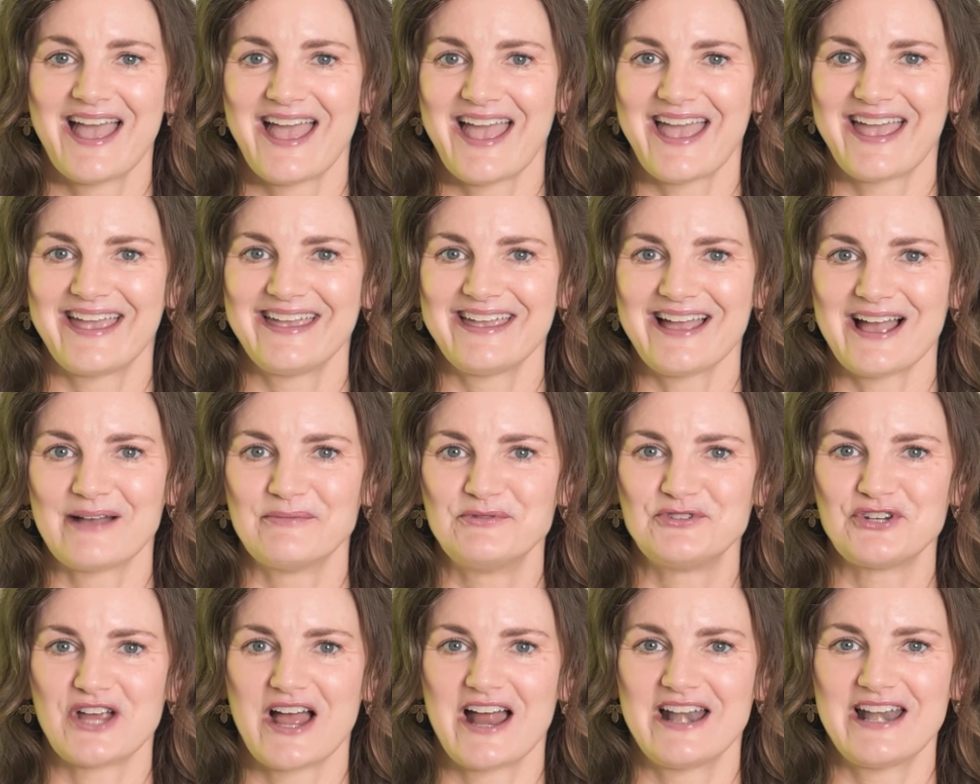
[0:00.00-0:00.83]
Hey, I'm
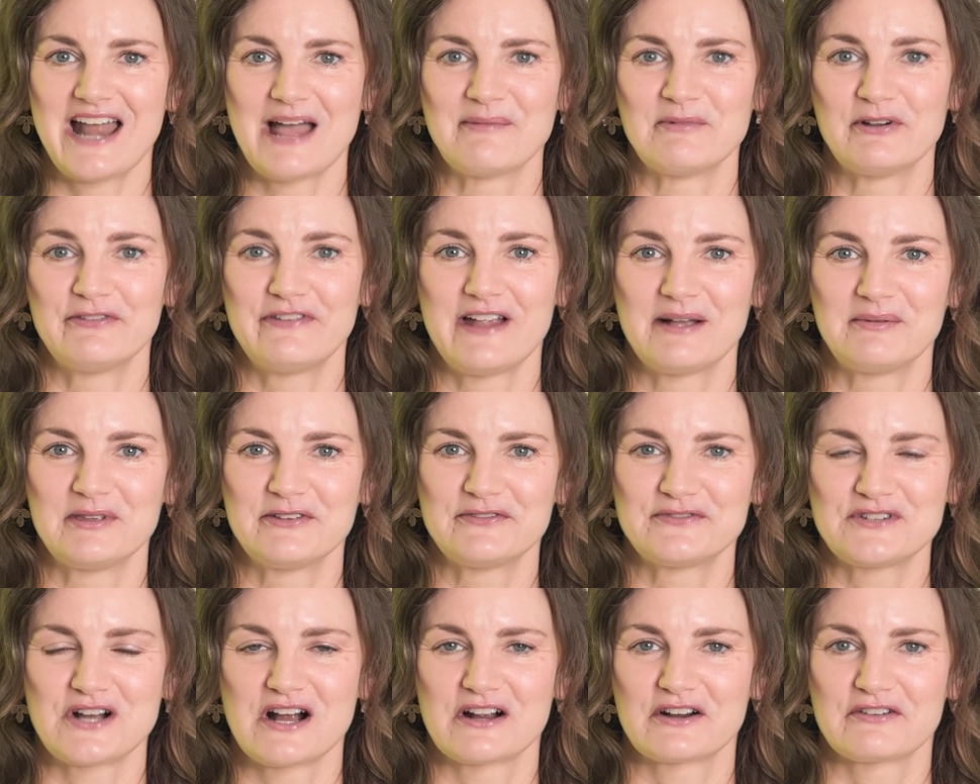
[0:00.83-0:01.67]
Jen. I'm a family
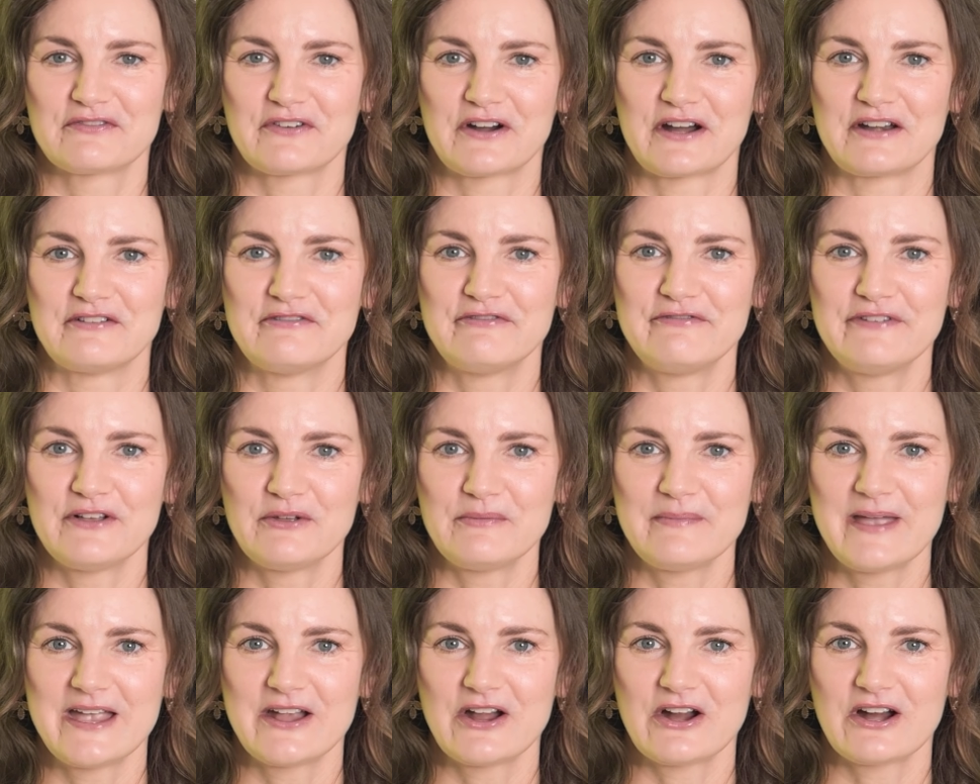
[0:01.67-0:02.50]
photographer and
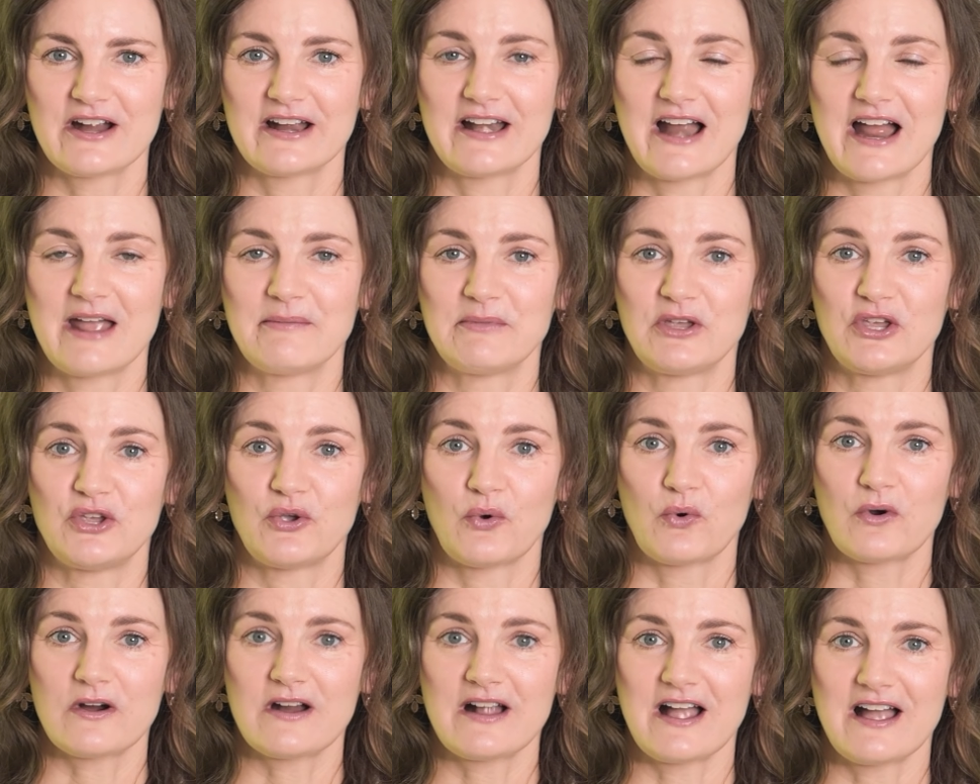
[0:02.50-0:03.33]
filmmaker, and I'm
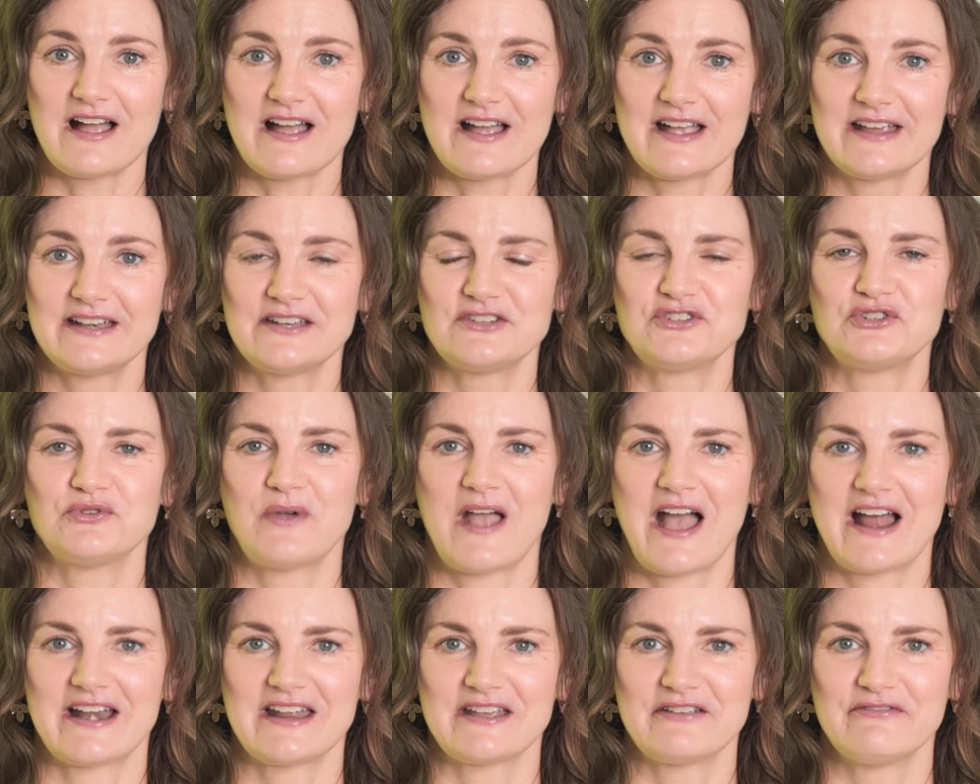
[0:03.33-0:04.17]
your guide to
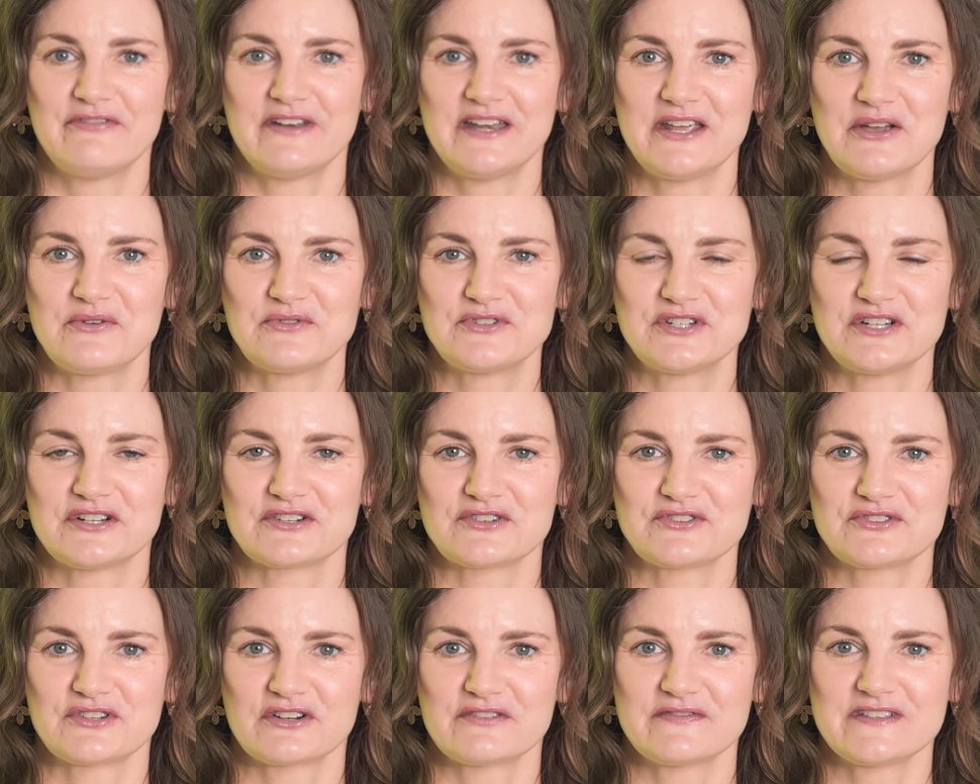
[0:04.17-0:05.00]
adding video to your
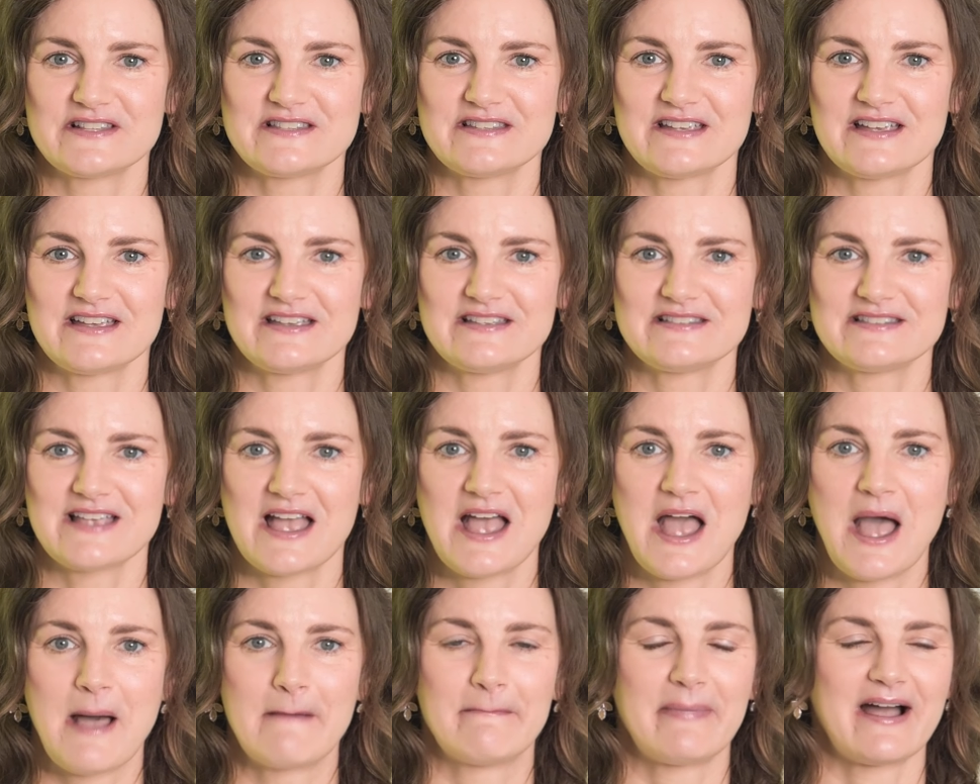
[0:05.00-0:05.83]
services
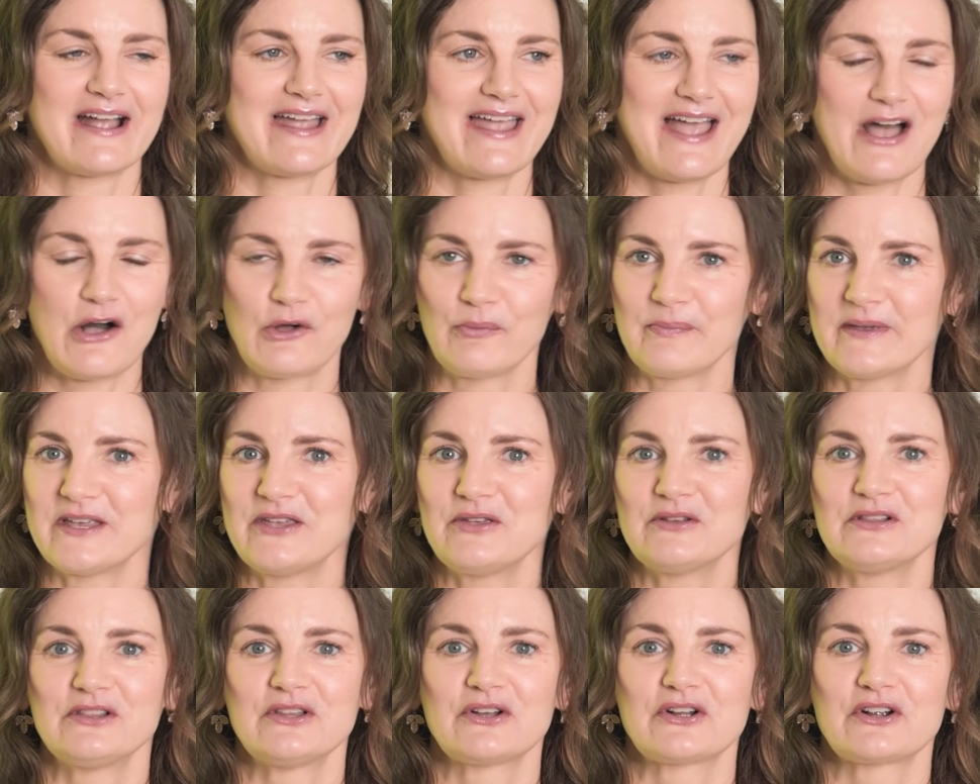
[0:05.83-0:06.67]
by helping
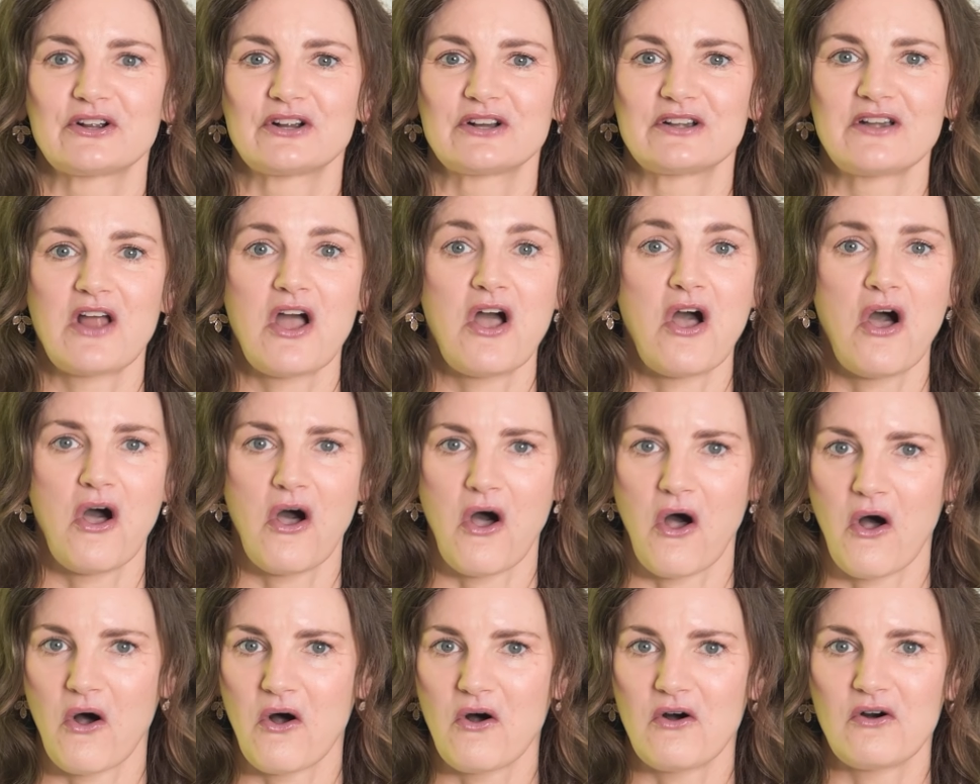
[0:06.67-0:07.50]
you learn
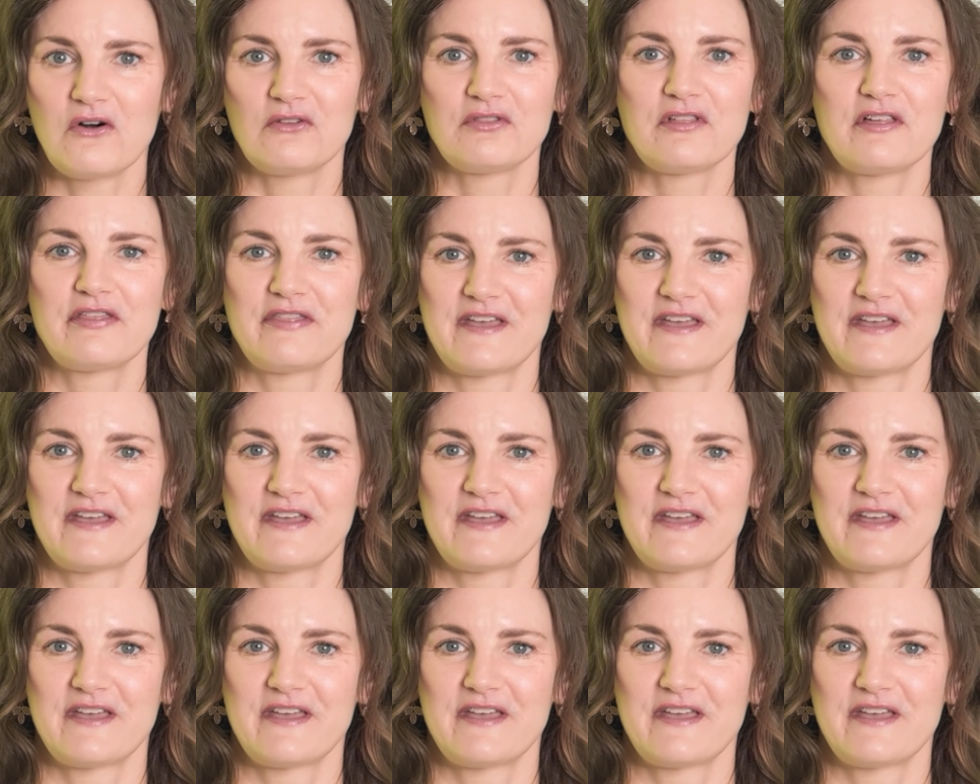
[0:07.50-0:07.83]
all the